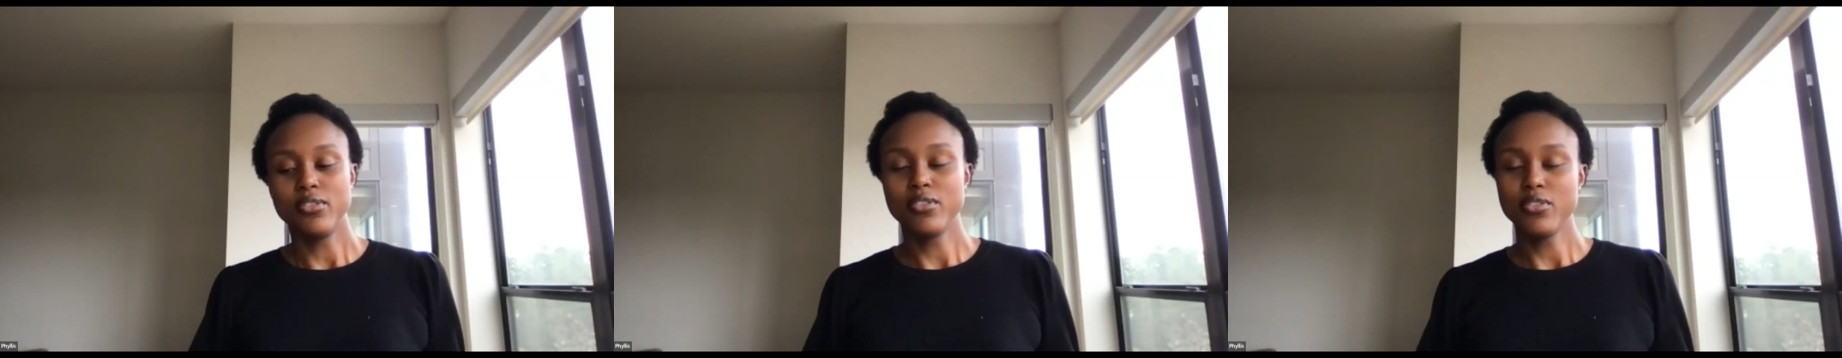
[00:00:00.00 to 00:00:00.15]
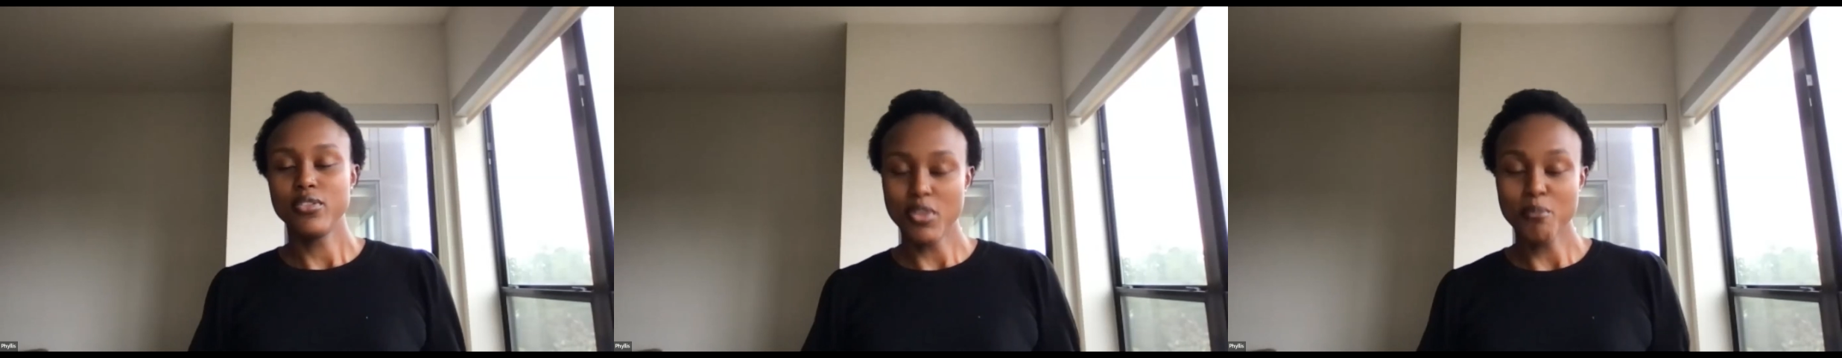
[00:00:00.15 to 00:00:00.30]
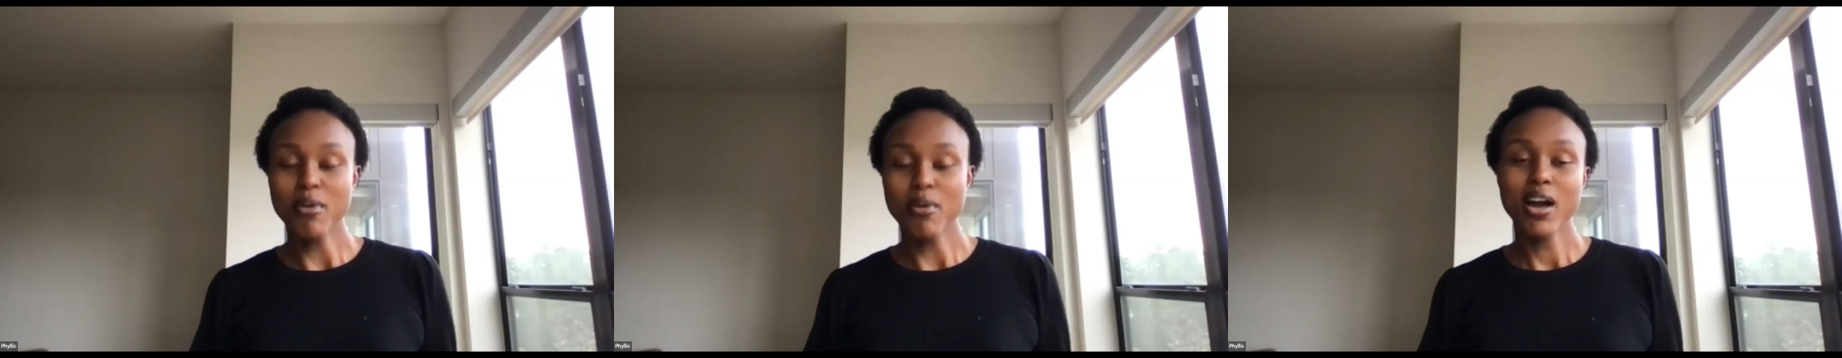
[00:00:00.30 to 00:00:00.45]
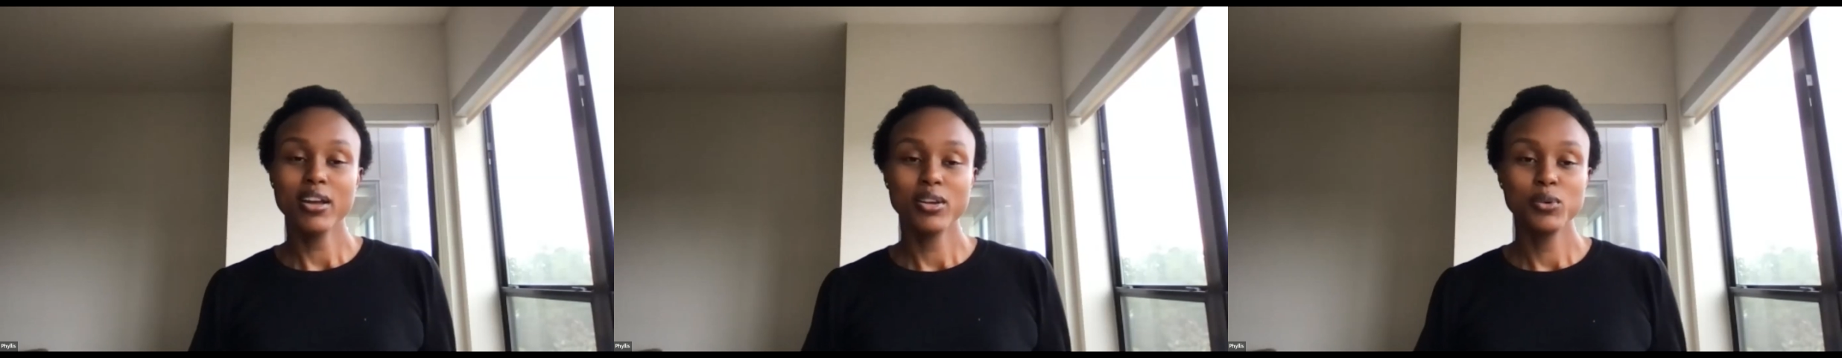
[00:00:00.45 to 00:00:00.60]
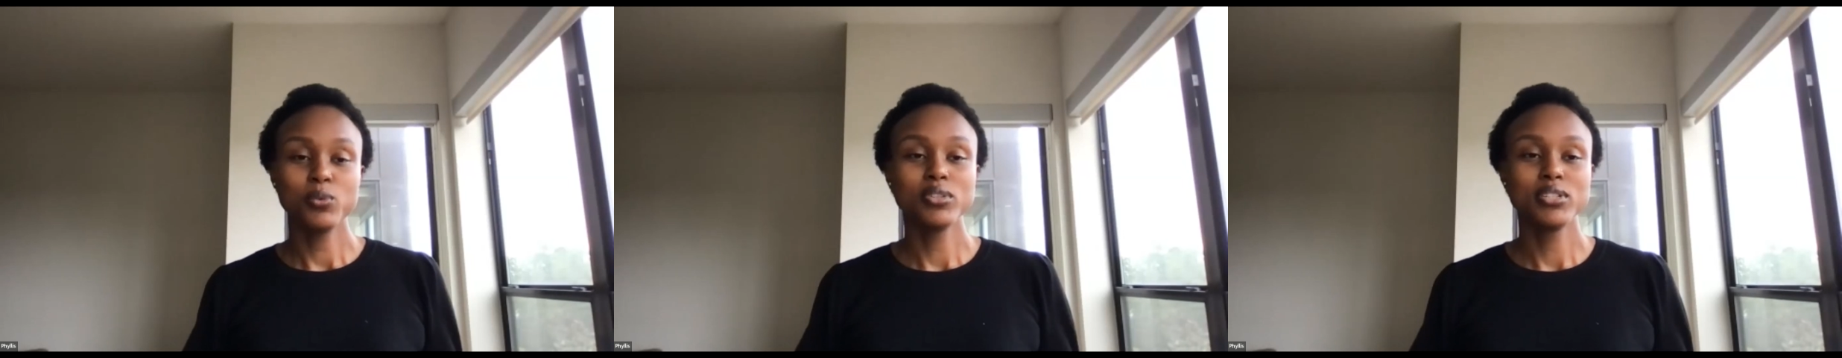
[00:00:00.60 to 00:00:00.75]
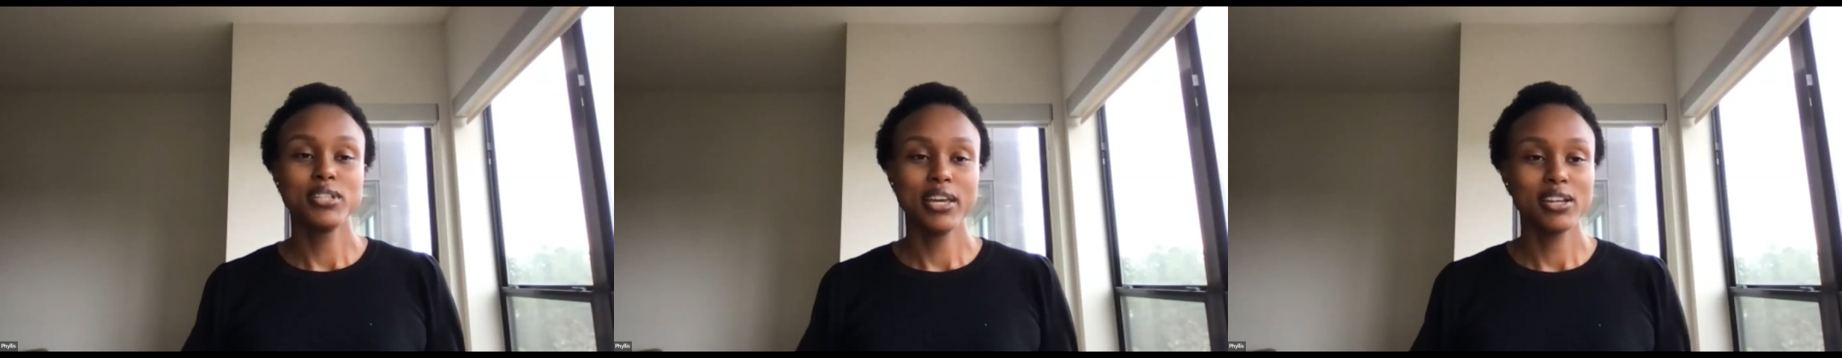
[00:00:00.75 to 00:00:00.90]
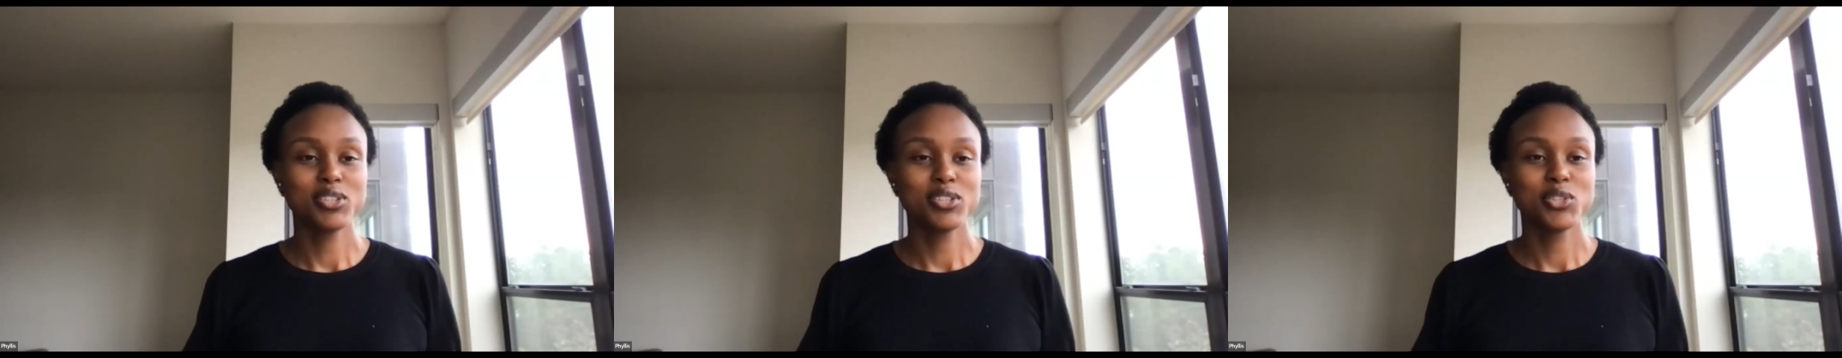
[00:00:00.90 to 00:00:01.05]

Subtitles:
the mind will take